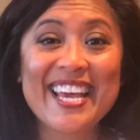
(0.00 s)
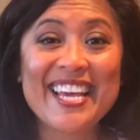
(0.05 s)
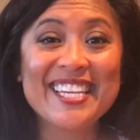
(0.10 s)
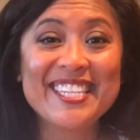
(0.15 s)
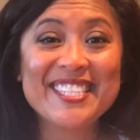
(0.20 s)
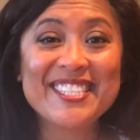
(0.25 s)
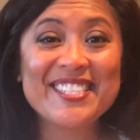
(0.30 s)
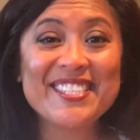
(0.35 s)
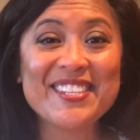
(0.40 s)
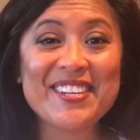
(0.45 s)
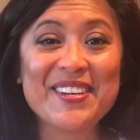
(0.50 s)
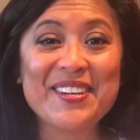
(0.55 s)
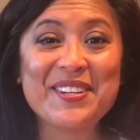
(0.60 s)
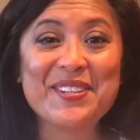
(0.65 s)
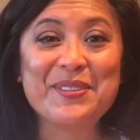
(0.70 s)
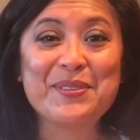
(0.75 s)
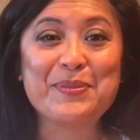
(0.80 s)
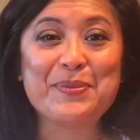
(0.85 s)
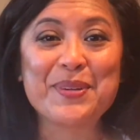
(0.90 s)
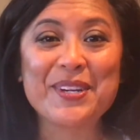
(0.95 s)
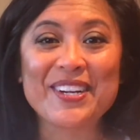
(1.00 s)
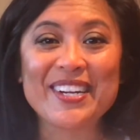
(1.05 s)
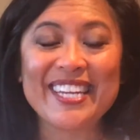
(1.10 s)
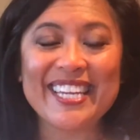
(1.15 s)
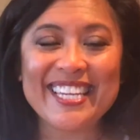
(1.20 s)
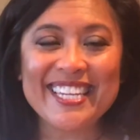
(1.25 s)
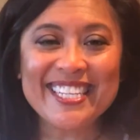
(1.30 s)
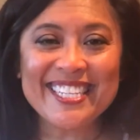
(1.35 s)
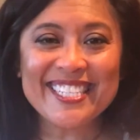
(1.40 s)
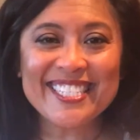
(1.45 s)
So we're
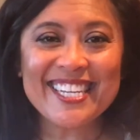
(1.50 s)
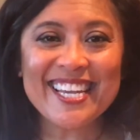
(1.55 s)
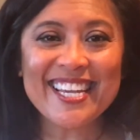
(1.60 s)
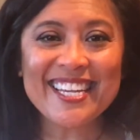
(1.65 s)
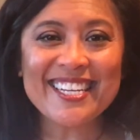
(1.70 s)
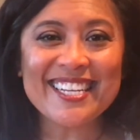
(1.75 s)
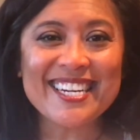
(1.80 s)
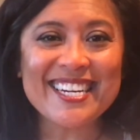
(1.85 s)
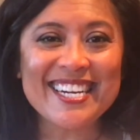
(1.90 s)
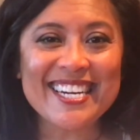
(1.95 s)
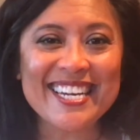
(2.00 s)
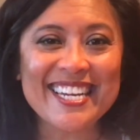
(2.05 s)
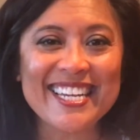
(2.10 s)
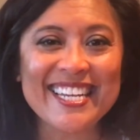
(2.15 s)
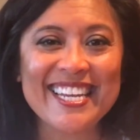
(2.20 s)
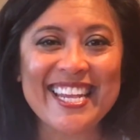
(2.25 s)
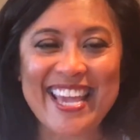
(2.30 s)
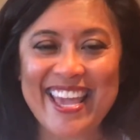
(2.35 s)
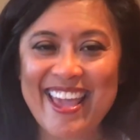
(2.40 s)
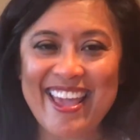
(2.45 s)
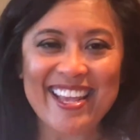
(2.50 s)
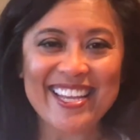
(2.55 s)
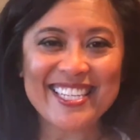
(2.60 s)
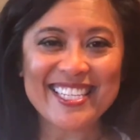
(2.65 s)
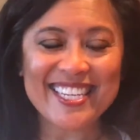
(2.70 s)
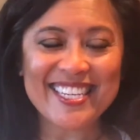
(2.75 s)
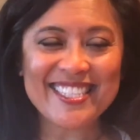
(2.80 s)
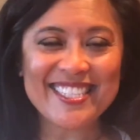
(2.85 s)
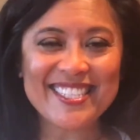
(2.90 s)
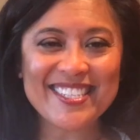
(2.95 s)
in day 9, 8
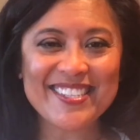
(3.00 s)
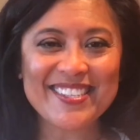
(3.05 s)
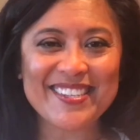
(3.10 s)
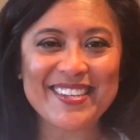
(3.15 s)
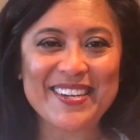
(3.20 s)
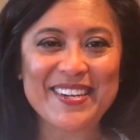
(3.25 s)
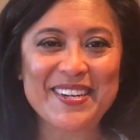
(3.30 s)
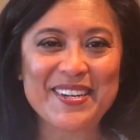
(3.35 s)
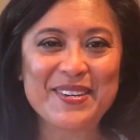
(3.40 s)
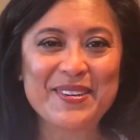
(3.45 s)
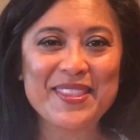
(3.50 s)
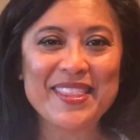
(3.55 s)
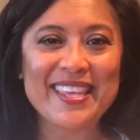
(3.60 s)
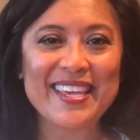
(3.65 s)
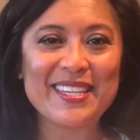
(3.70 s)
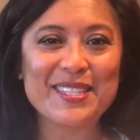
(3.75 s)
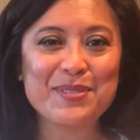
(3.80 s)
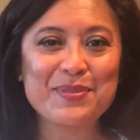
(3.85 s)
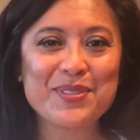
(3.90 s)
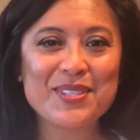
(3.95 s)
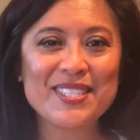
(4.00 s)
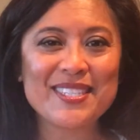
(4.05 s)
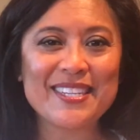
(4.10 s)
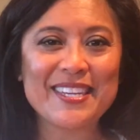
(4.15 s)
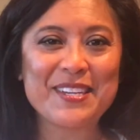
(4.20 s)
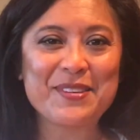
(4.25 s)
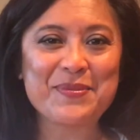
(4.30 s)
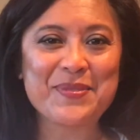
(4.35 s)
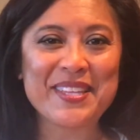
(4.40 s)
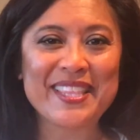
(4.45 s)
days to go. Thanks for
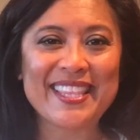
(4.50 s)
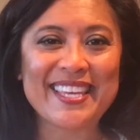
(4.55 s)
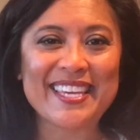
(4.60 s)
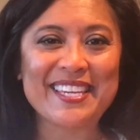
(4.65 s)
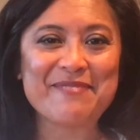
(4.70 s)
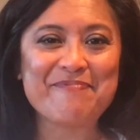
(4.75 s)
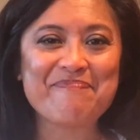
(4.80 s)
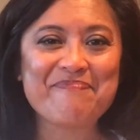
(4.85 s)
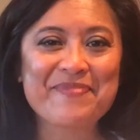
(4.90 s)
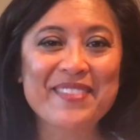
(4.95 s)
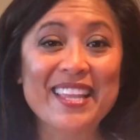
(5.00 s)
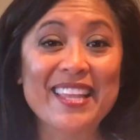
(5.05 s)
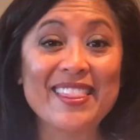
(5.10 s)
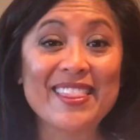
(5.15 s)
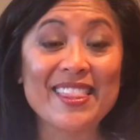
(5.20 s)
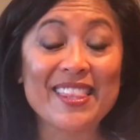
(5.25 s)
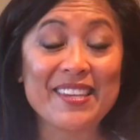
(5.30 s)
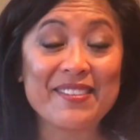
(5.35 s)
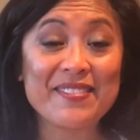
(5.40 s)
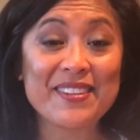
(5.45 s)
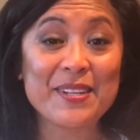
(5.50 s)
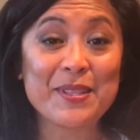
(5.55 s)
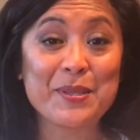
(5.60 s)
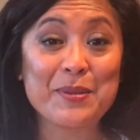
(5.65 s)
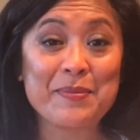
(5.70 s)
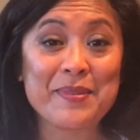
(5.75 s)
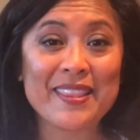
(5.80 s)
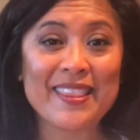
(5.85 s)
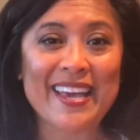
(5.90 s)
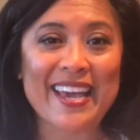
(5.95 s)
staying with it. Live an
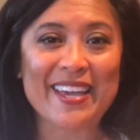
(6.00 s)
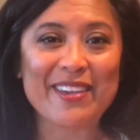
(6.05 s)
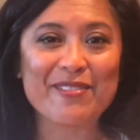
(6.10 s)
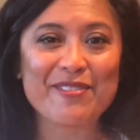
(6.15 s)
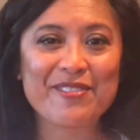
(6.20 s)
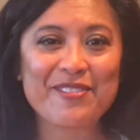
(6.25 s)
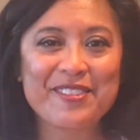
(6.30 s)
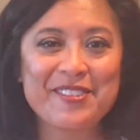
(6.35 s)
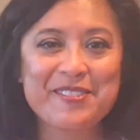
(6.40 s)
illumined life.